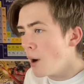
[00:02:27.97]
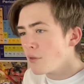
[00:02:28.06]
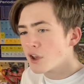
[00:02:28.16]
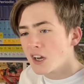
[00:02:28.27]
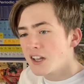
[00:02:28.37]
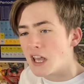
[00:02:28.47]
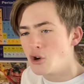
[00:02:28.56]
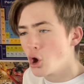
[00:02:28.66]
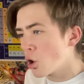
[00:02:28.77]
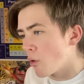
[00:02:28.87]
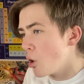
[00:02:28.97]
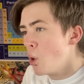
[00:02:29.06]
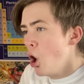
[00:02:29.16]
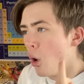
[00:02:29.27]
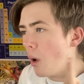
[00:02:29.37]
I'm either gonna get
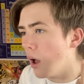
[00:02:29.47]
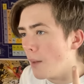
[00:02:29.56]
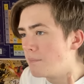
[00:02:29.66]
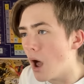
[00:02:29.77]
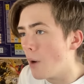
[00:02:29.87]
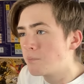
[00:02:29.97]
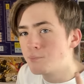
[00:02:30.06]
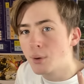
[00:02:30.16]
Neuro or a